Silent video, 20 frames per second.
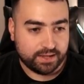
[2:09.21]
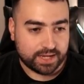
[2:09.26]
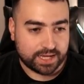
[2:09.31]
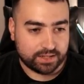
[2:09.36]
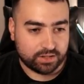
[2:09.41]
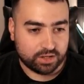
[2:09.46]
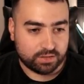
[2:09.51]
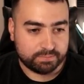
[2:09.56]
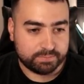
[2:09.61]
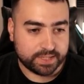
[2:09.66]
a
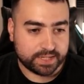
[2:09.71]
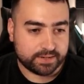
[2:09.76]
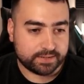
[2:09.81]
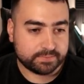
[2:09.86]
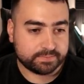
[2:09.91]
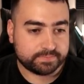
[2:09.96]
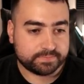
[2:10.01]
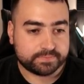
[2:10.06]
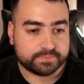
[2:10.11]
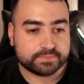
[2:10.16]
lot
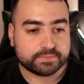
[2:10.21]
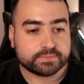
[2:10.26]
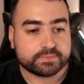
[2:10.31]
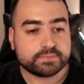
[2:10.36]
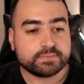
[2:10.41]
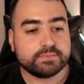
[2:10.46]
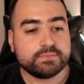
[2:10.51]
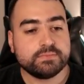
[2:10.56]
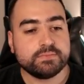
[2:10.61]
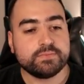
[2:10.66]
better.
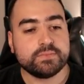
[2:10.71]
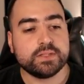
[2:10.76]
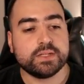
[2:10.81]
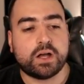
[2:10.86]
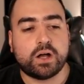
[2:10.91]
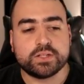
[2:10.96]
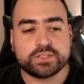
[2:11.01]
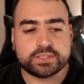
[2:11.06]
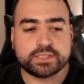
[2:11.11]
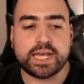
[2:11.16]

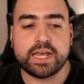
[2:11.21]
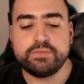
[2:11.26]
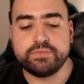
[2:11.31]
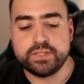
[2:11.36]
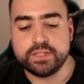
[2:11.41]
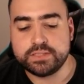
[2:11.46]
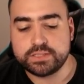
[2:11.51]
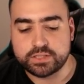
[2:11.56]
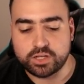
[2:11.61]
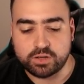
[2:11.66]
I'll save
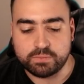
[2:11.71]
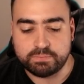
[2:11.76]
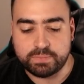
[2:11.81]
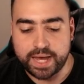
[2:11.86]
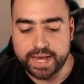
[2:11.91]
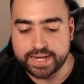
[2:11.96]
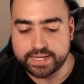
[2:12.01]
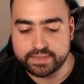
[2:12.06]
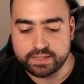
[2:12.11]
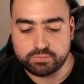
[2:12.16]
this, go
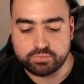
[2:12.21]
back in